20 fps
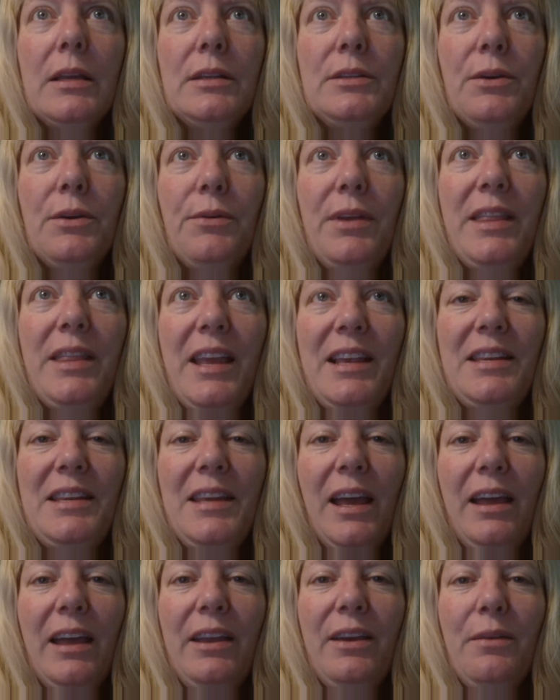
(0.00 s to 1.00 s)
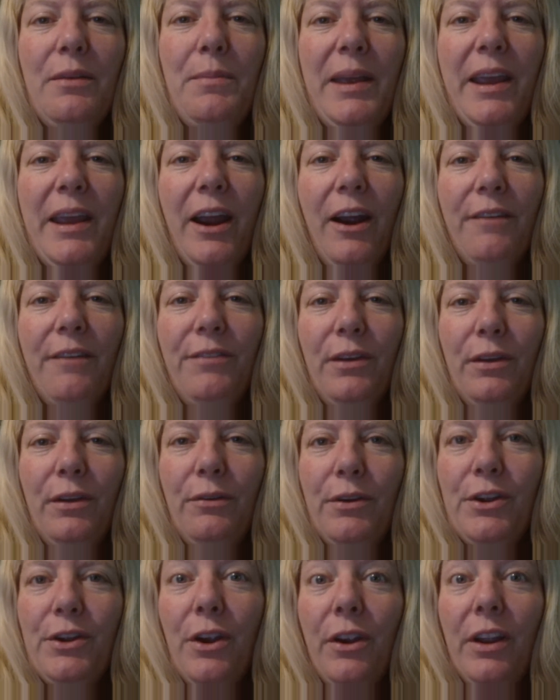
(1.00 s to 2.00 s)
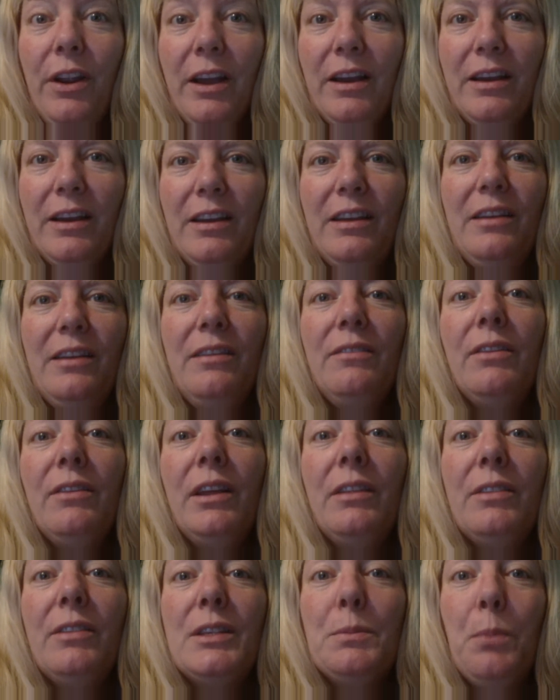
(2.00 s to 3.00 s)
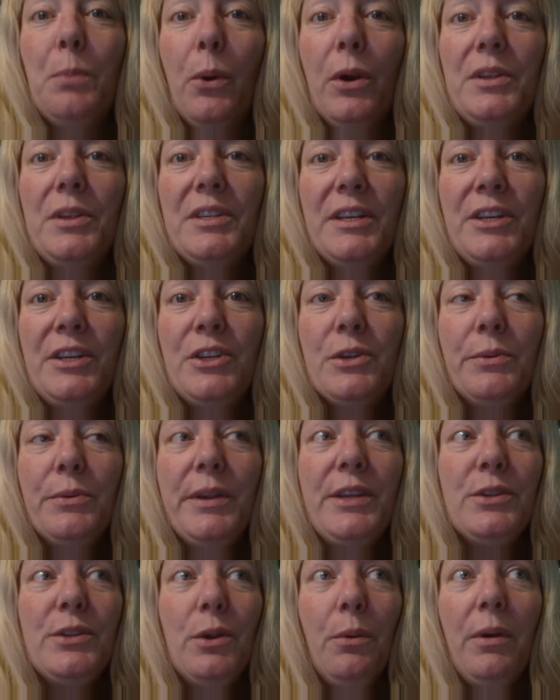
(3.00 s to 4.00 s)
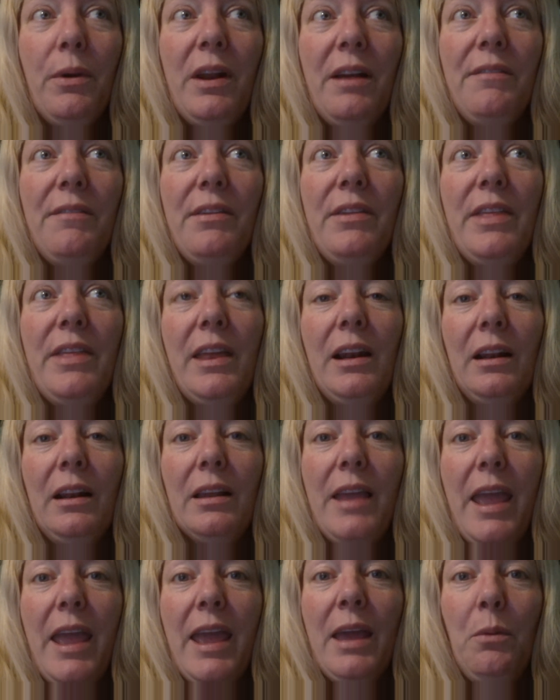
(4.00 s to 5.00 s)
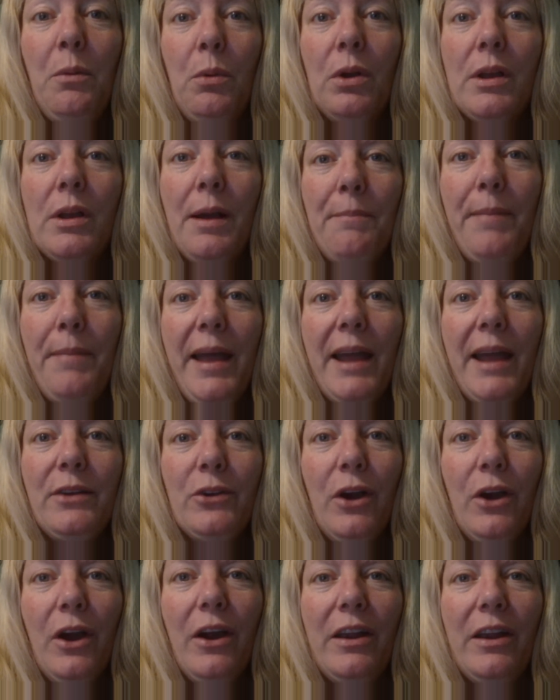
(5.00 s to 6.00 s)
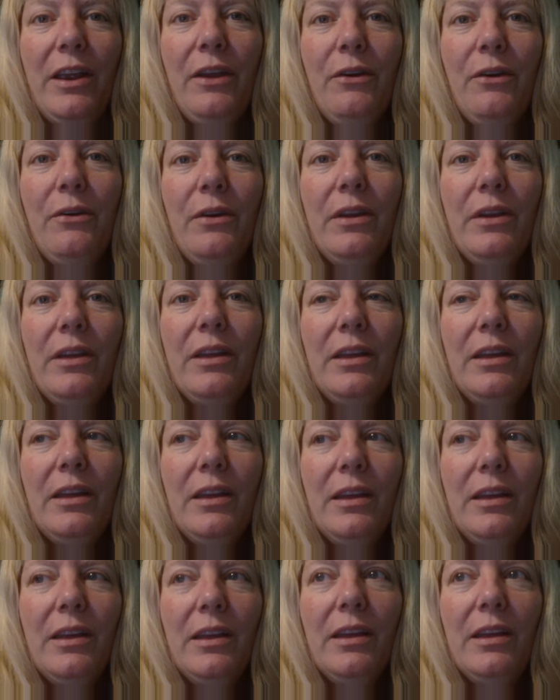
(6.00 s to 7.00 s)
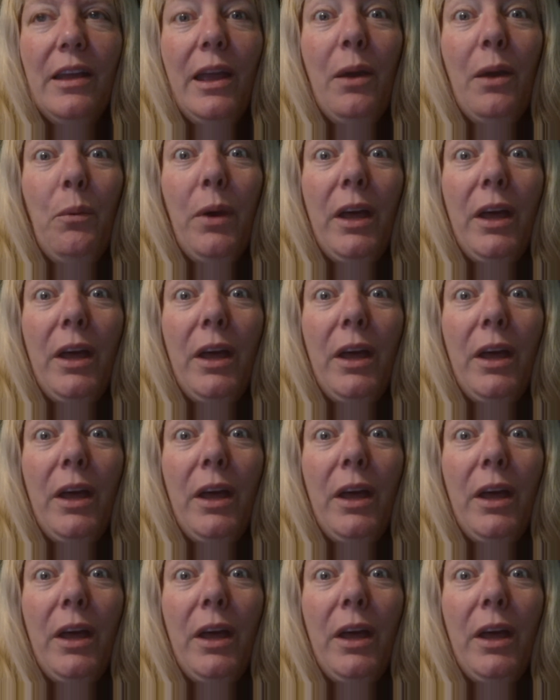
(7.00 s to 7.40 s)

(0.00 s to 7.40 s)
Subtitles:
So when they tell you to be careful when you're young with sports injuries or whatever, that it will come back to haunt you, it